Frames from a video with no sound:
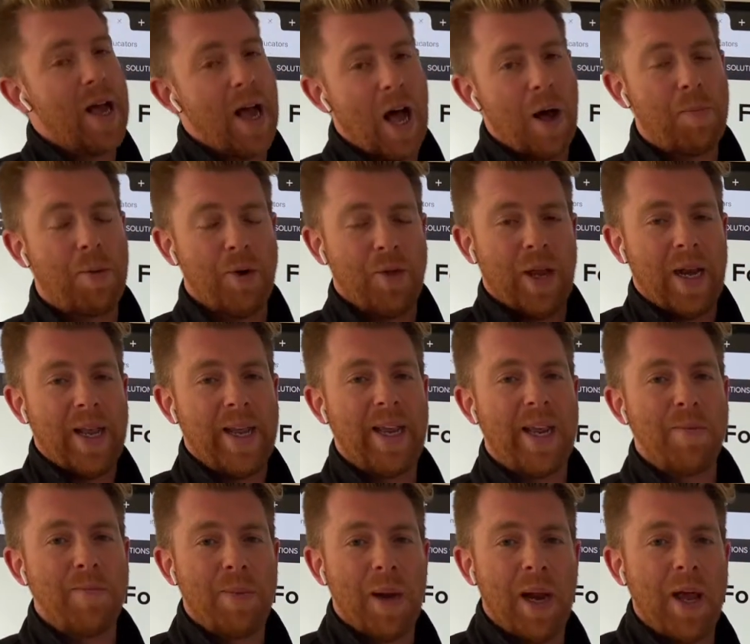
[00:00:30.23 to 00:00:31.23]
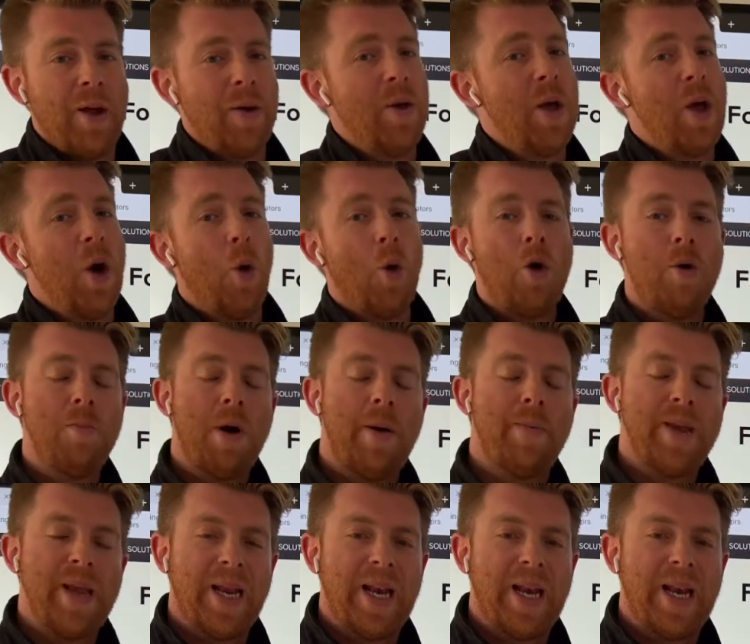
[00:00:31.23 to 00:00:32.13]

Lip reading: I'll put the link in below, or it might be